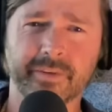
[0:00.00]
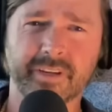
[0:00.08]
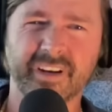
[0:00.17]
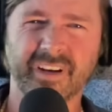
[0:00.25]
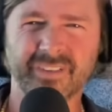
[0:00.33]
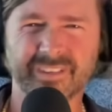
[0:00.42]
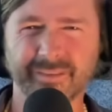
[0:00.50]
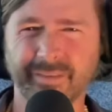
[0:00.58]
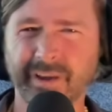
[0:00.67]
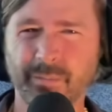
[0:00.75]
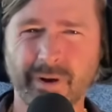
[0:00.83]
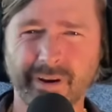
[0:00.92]
You know, so
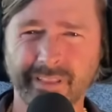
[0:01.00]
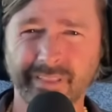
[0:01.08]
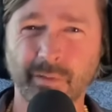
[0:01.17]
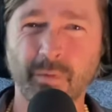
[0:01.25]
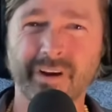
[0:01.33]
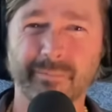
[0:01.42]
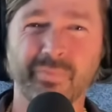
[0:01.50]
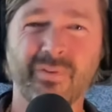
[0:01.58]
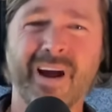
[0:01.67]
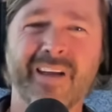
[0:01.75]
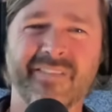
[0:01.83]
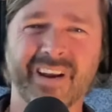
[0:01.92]
they want a
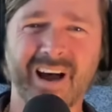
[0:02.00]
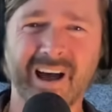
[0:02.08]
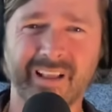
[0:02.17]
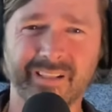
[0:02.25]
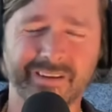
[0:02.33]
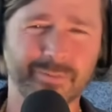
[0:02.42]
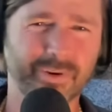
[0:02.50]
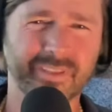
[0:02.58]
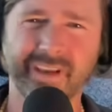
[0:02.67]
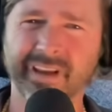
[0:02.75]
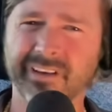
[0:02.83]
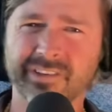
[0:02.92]
private island where
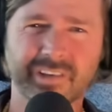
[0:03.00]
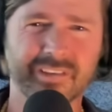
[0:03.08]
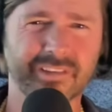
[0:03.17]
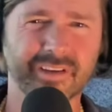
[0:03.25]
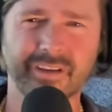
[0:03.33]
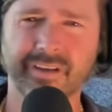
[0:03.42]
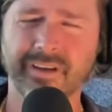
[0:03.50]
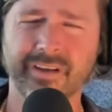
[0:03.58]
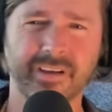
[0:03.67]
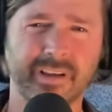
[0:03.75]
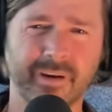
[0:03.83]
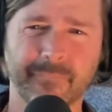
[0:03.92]
they can just,
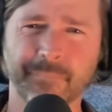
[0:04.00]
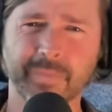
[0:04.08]
you know,